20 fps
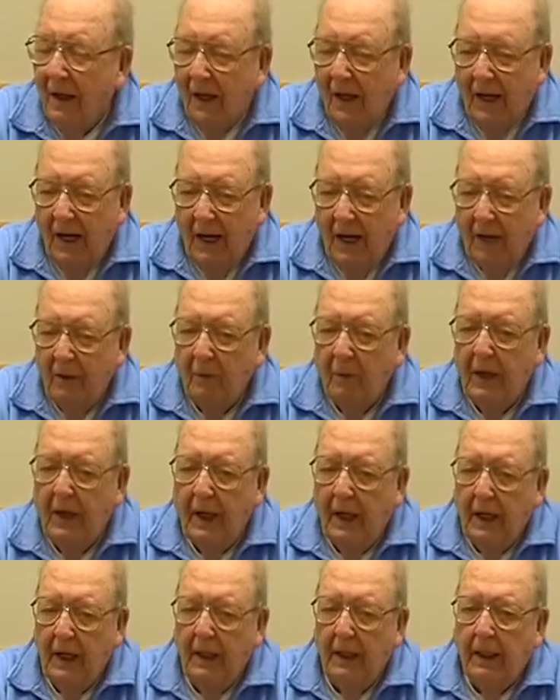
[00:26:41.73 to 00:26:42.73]
And we
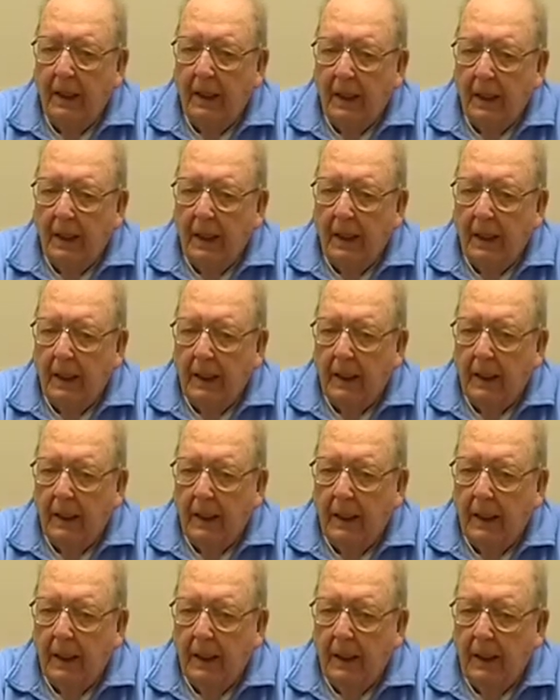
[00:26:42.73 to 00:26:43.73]
had, like,
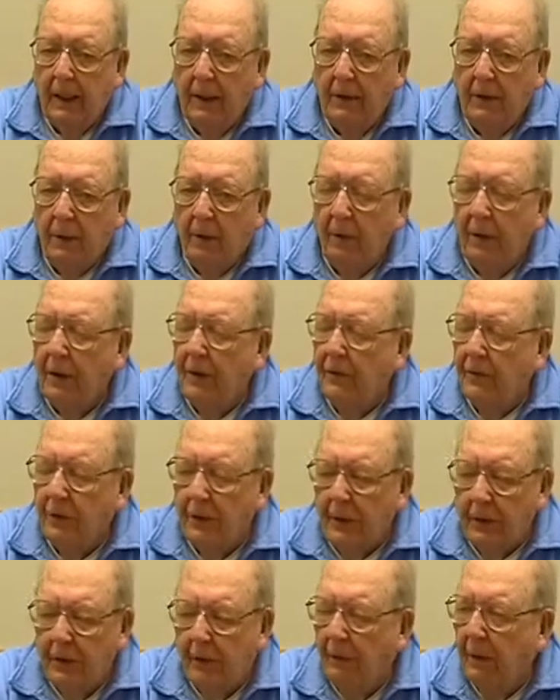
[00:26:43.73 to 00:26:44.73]
uh, duties
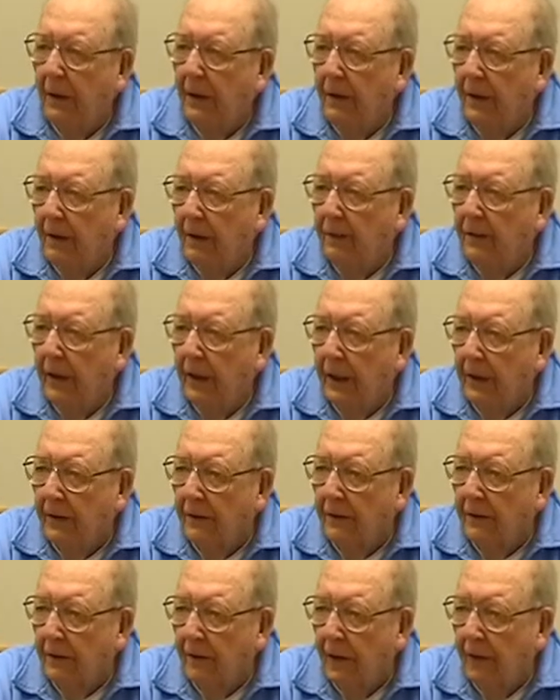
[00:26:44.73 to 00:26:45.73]
in the Radio Shack
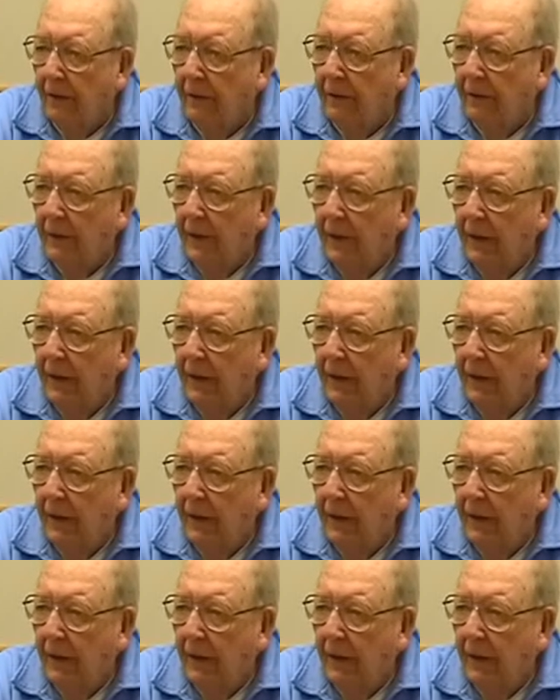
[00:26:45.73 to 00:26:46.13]
itself.